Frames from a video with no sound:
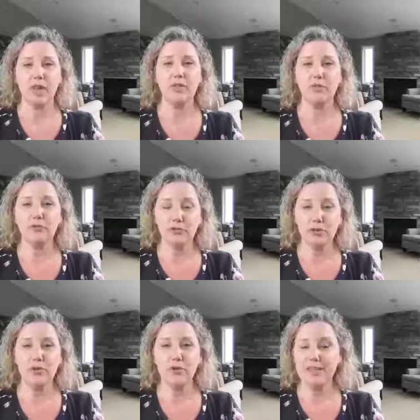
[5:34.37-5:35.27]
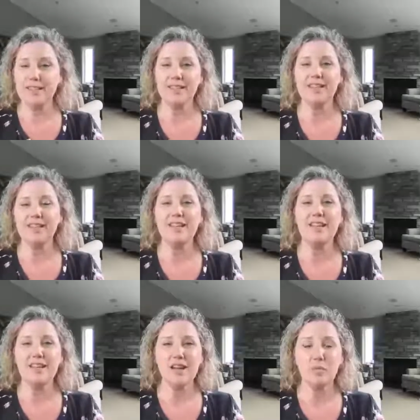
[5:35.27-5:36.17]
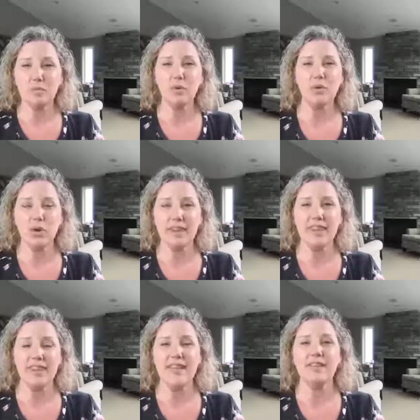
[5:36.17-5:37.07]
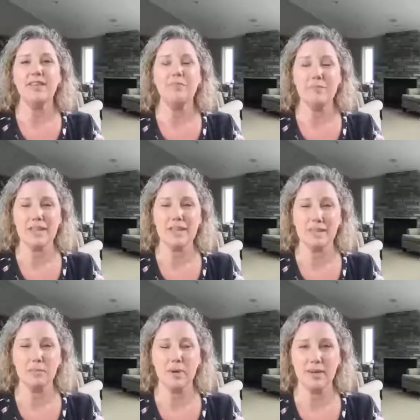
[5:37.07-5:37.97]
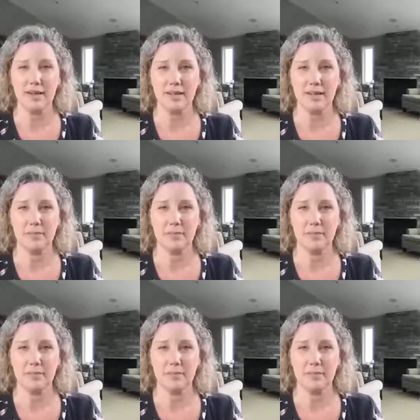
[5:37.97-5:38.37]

that food is the number one thing that messes up our gut.